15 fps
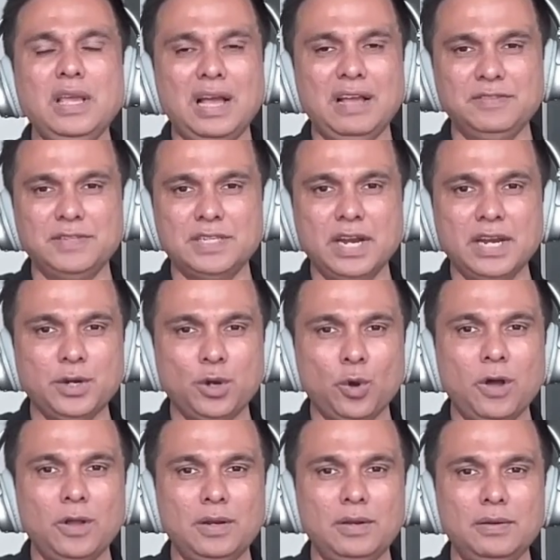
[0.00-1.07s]
I've said it
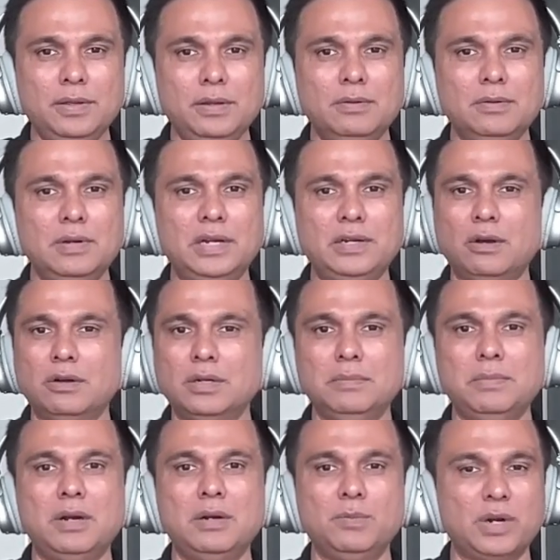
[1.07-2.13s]
all. I talked
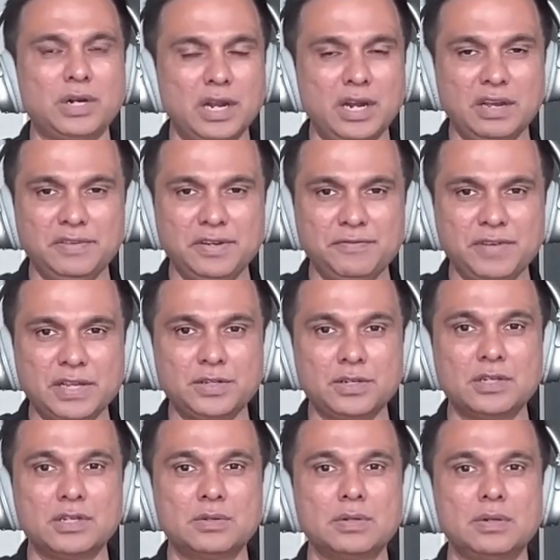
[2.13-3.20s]
about what kind of
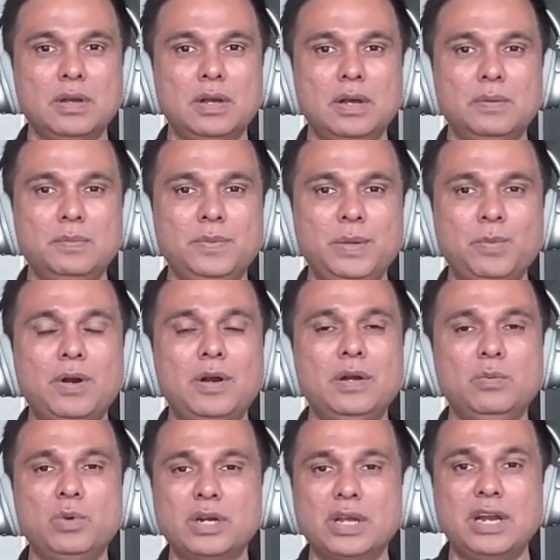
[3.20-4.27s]
investors we want,
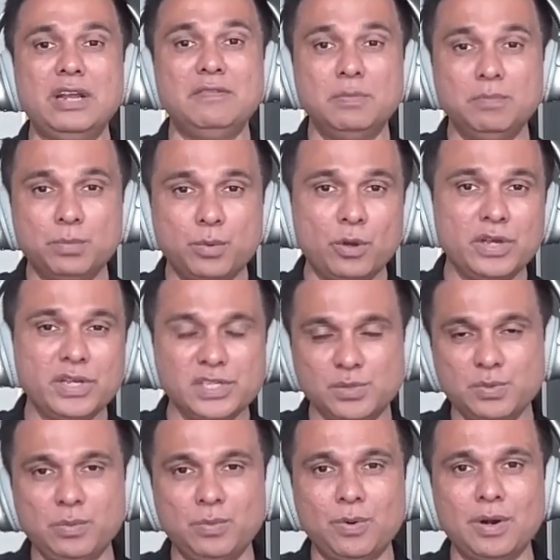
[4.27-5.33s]
what kind of employees
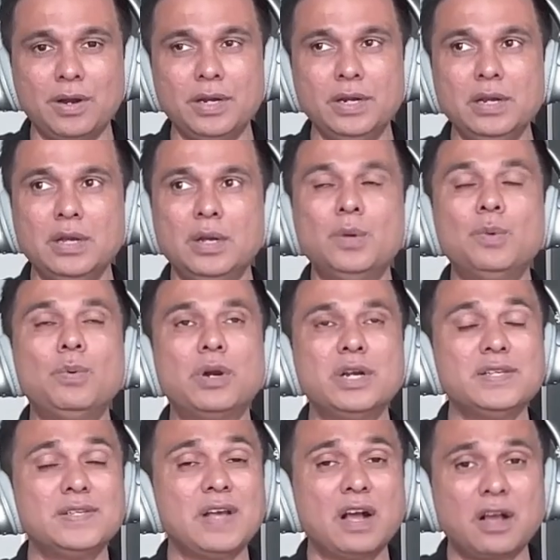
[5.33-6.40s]
we want, what
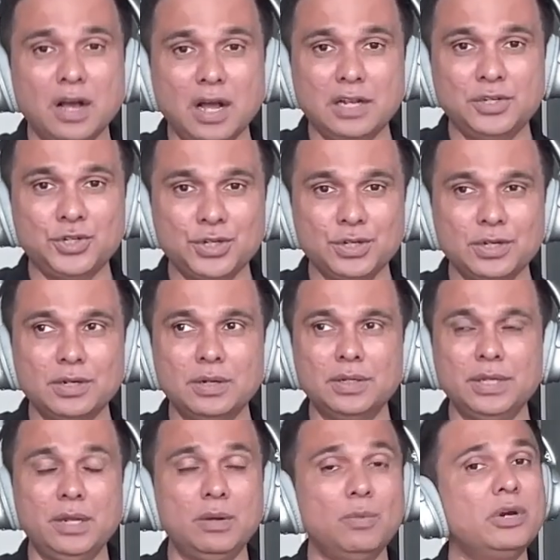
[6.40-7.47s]
is our culture,
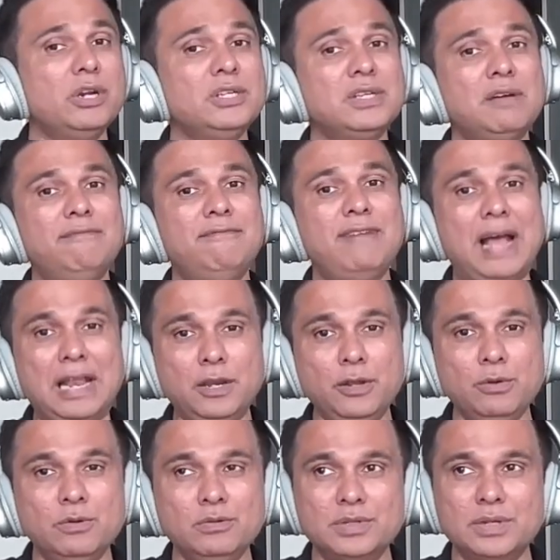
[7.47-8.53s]
what is our
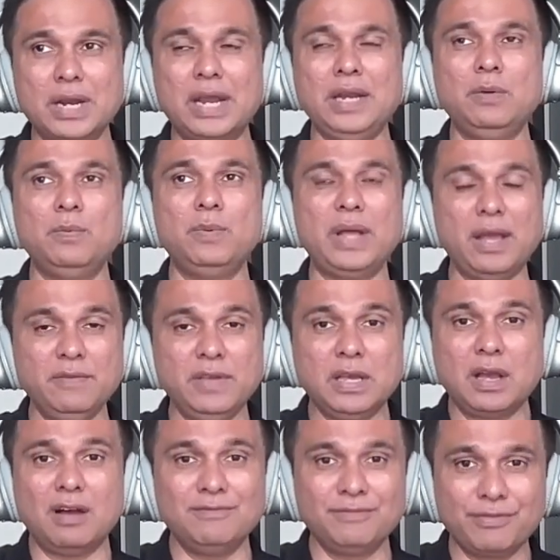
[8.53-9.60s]
values, right? Where we
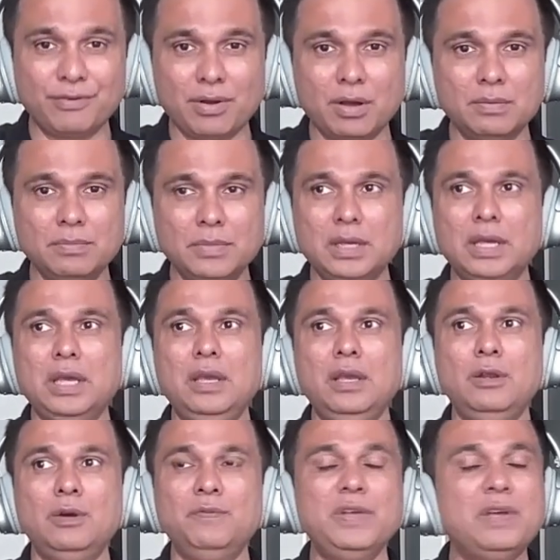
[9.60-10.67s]
come from.
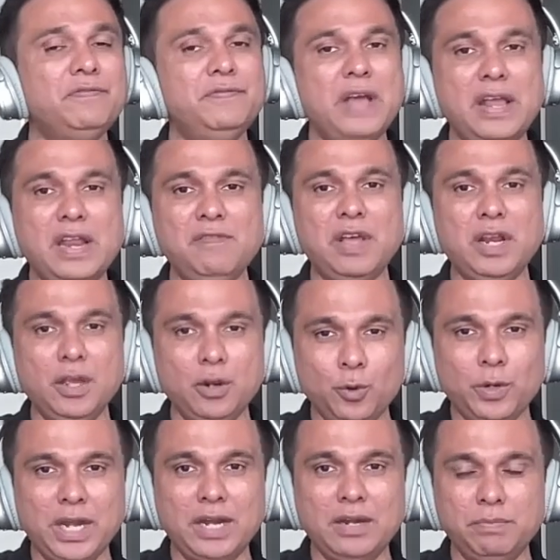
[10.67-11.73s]
We're very, very
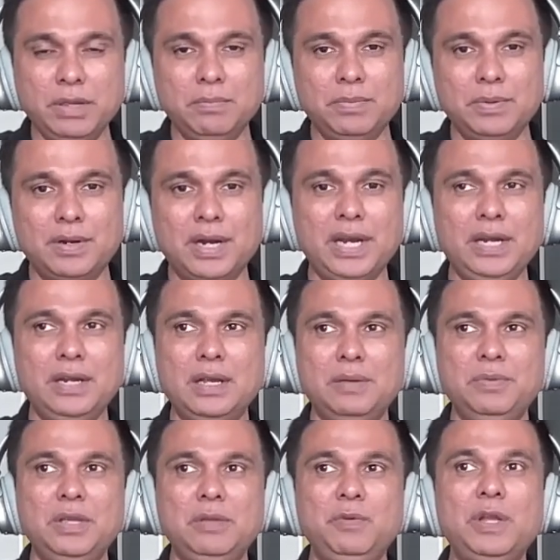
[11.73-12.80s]
rooted people, right? I
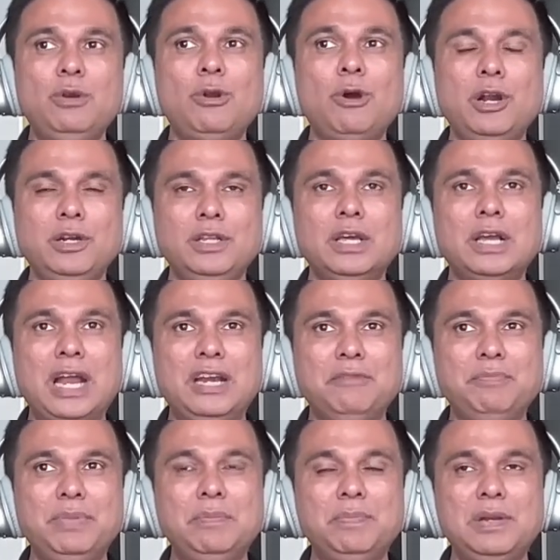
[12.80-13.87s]
mean, we're not the kind of
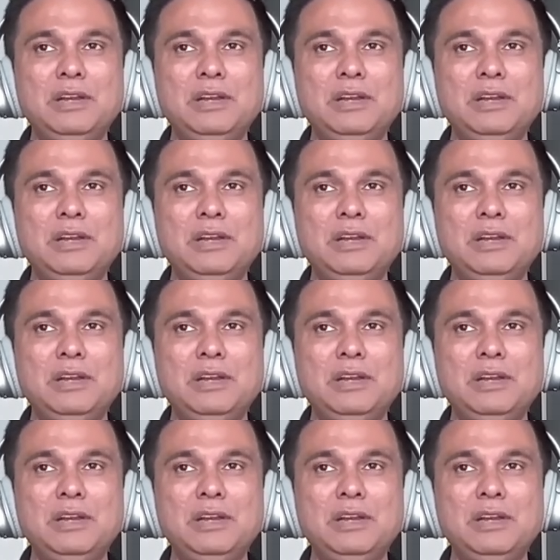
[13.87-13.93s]
people.